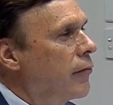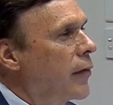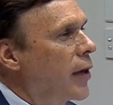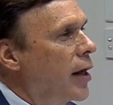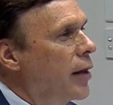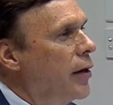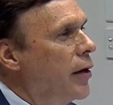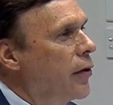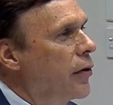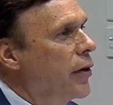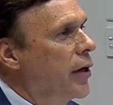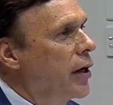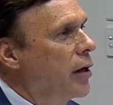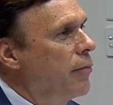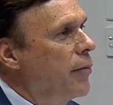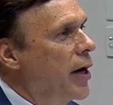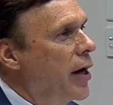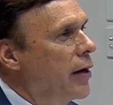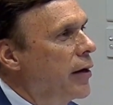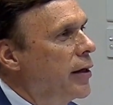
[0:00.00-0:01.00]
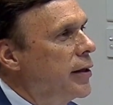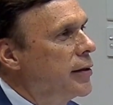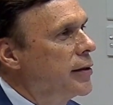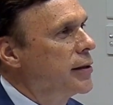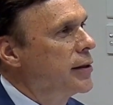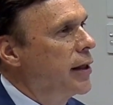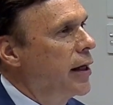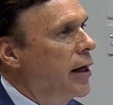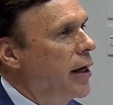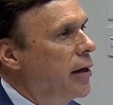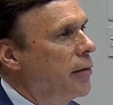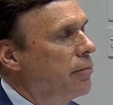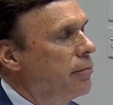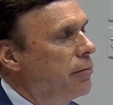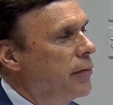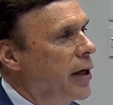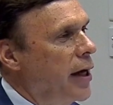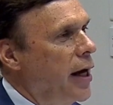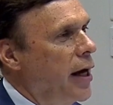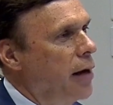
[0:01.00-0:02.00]
They'll think about it and say,
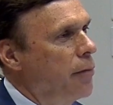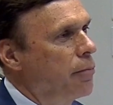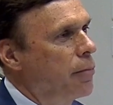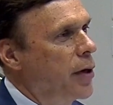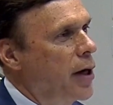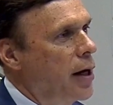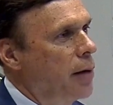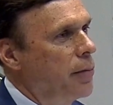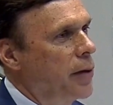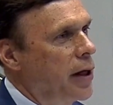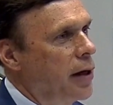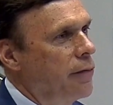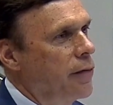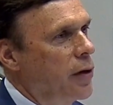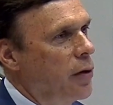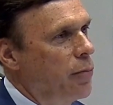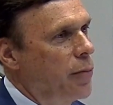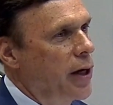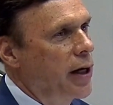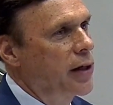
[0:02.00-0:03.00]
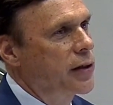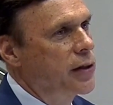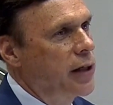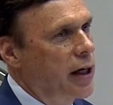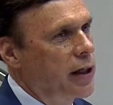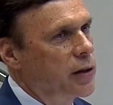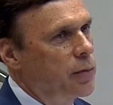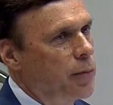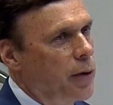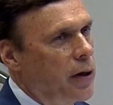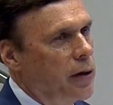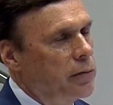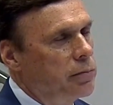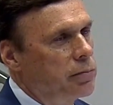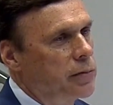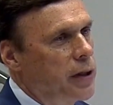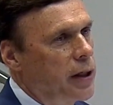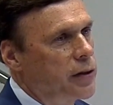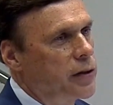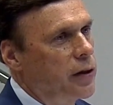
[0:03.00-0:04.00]
yeah, probably even the biggest expert
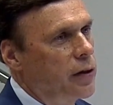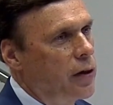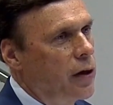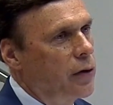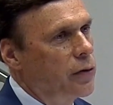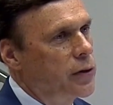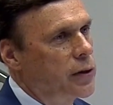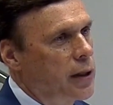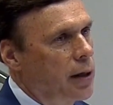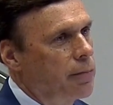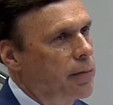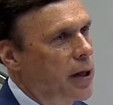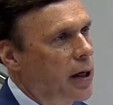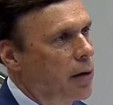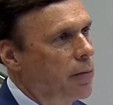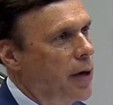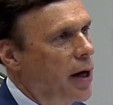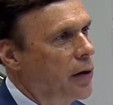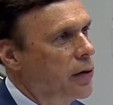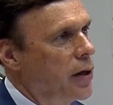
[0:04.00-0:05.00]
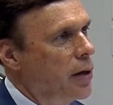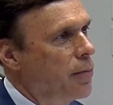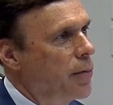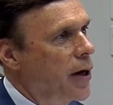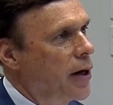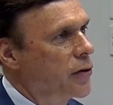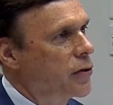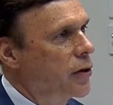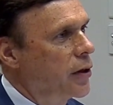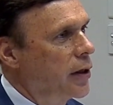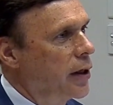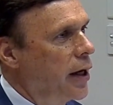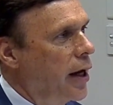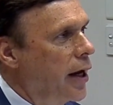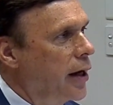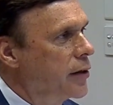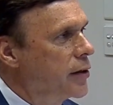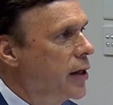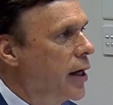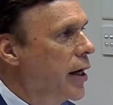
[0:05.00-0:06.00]
doesn't know something about depression and
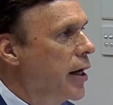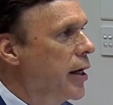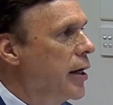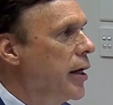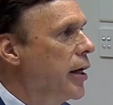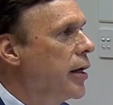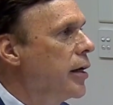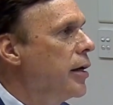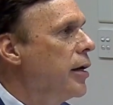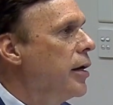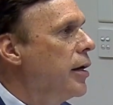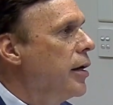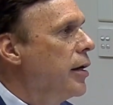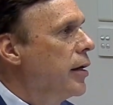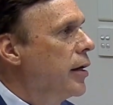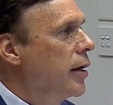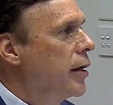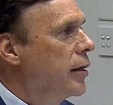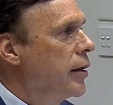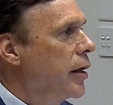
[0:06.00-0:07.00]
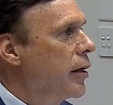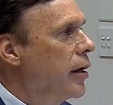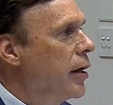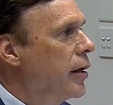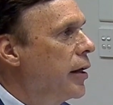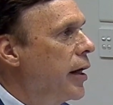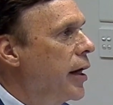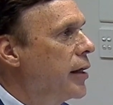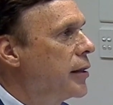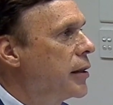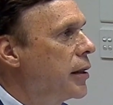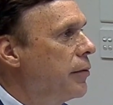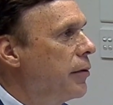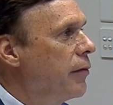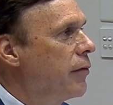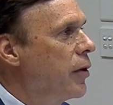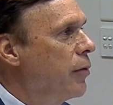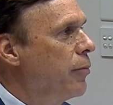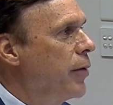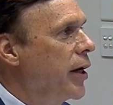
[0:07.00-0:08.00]
anxiety. And then I'll ask them,
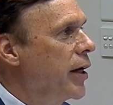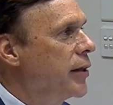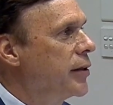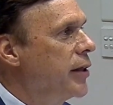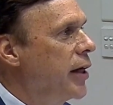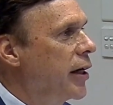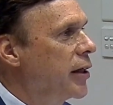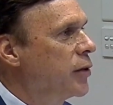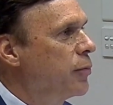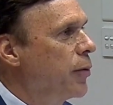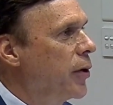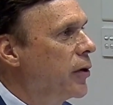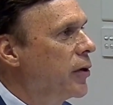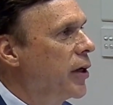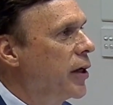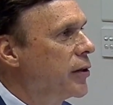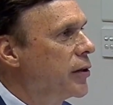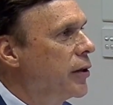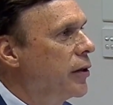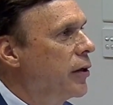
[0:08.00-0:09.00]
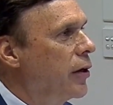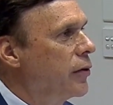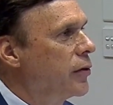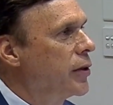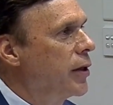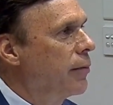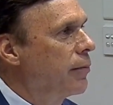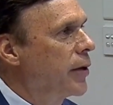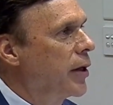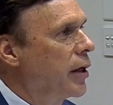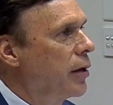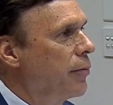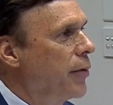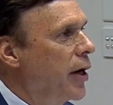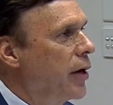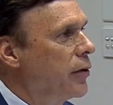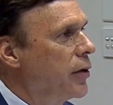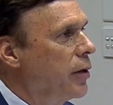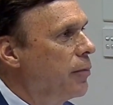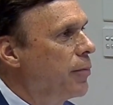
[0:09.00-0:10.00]
if the biggest expert doesn't know something
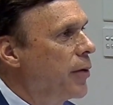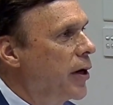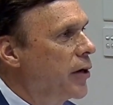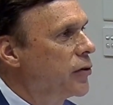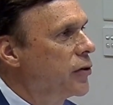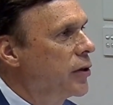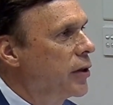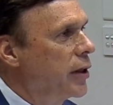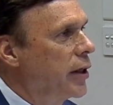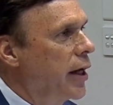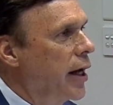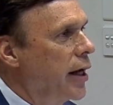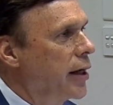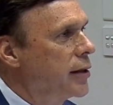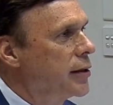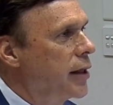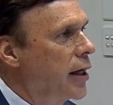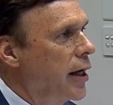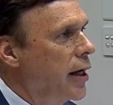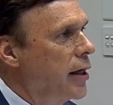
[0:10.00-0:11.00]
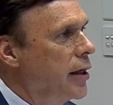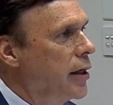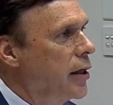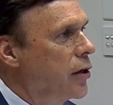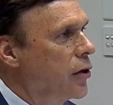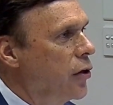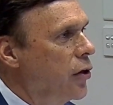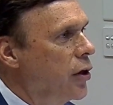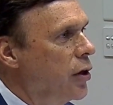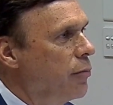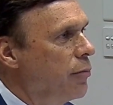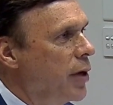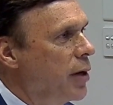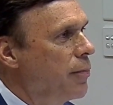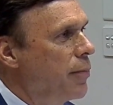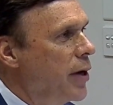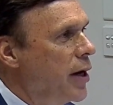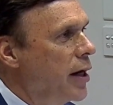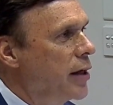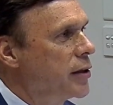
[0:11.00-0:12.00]
about depression and anxiety, could it be
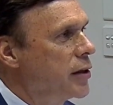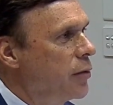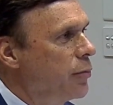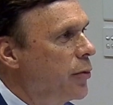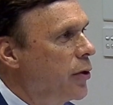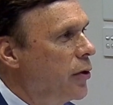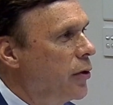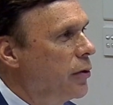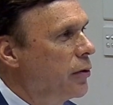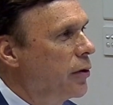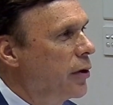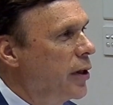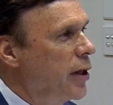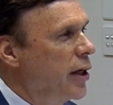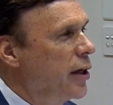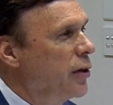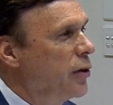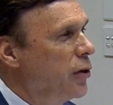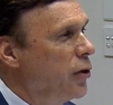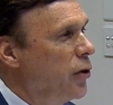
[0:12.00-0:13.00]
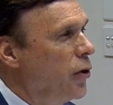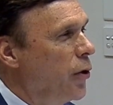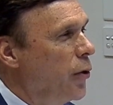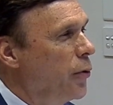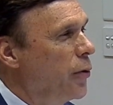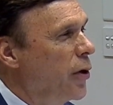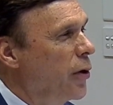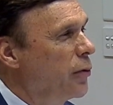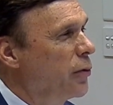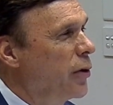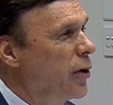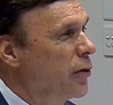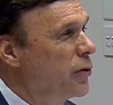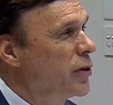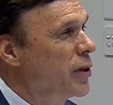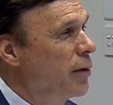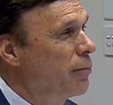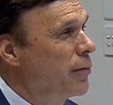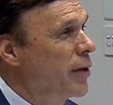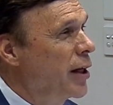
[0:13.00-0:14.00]
possible that you don't know
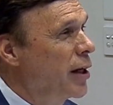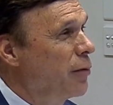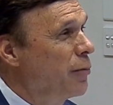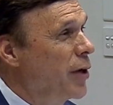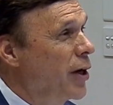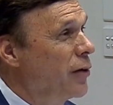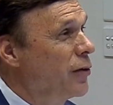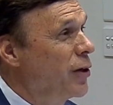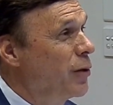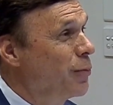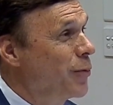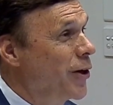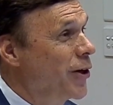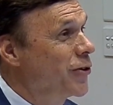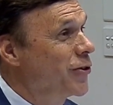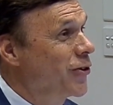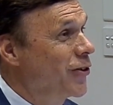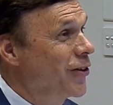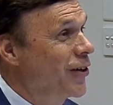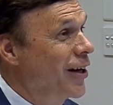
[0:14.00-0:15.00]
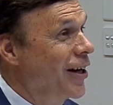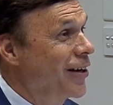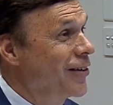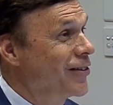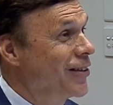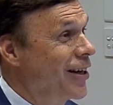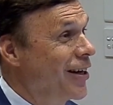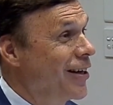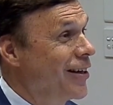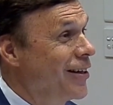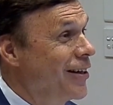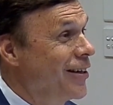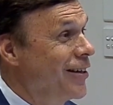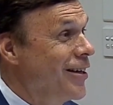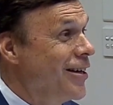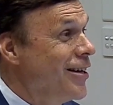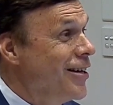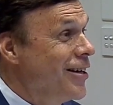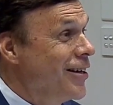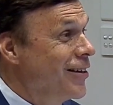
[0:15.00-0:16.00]
something about depression and anxiety
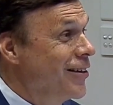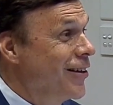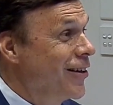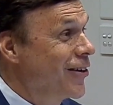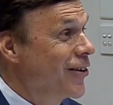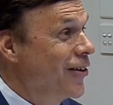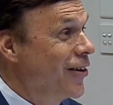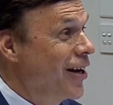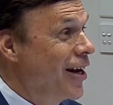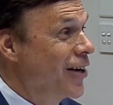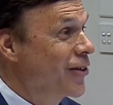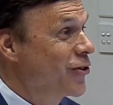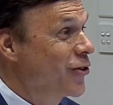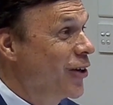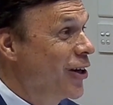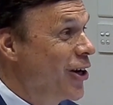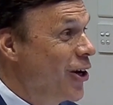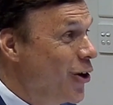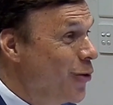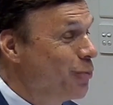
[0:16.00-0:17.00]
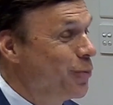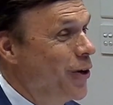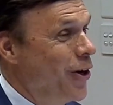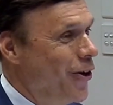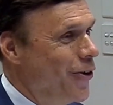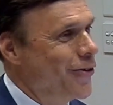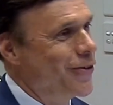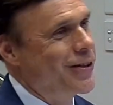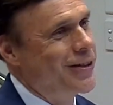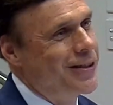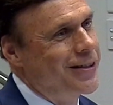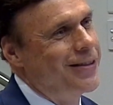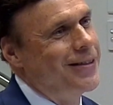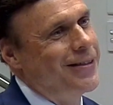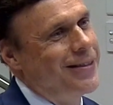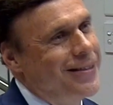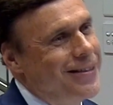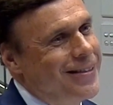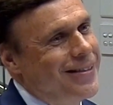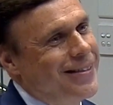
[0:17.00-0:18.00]
that could actually help you?
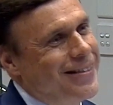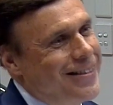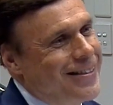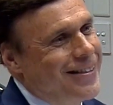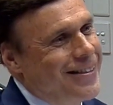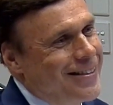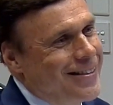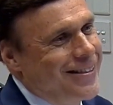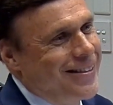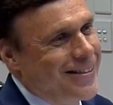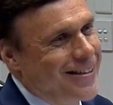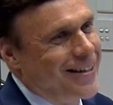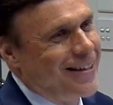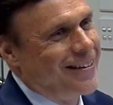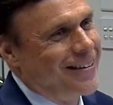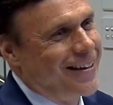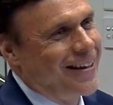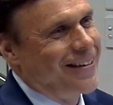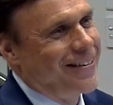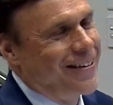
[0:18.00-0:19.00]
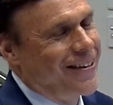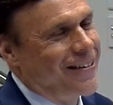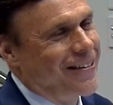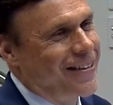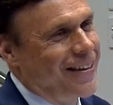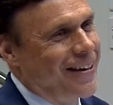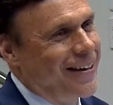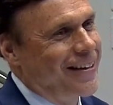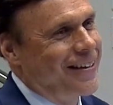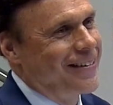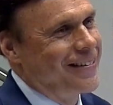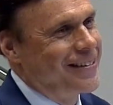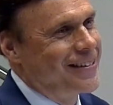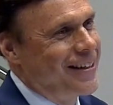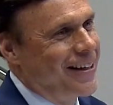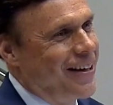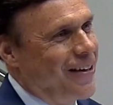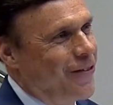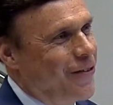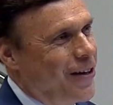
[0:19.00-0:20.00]
And then they'll think and
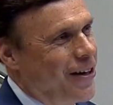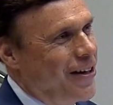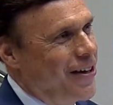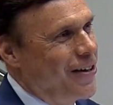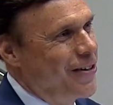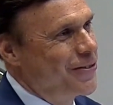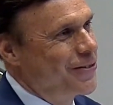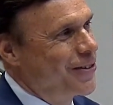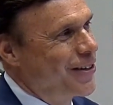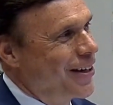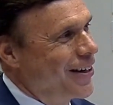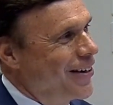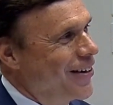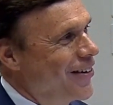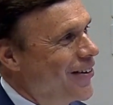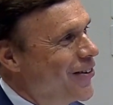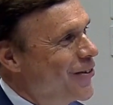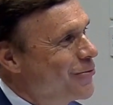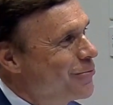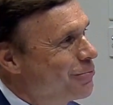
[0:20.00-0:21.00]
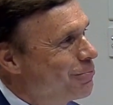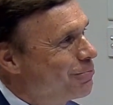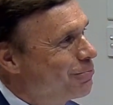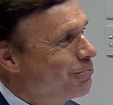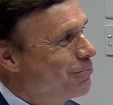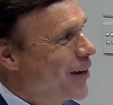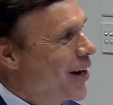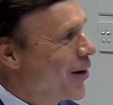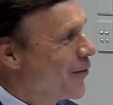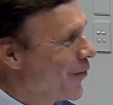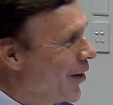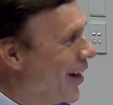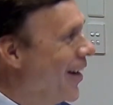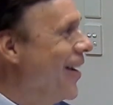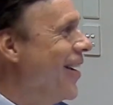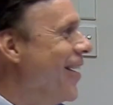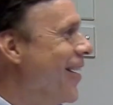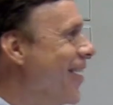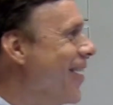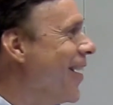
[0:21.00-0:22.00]
say, well,
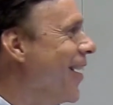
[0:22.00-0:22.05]
maybe.